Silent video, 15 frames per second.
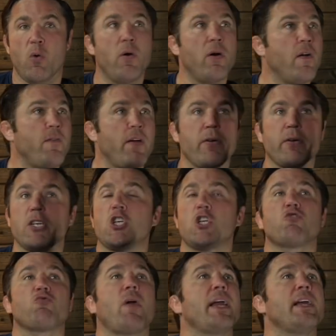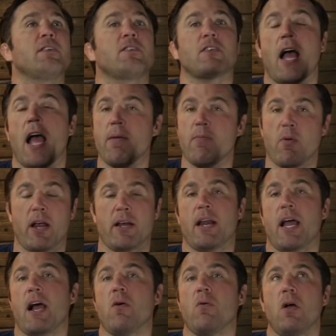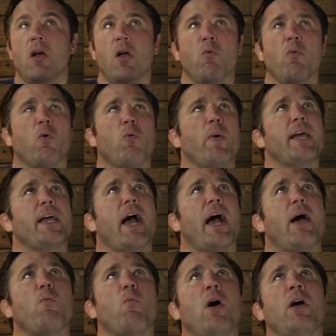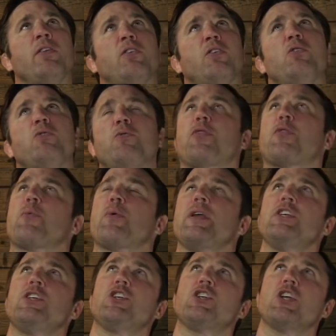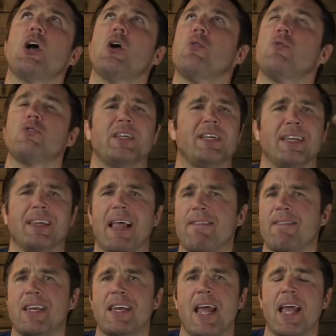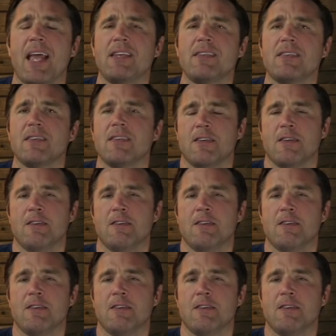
We're in a very strange time right now where we got 1, 2, 3 shows in 11 days.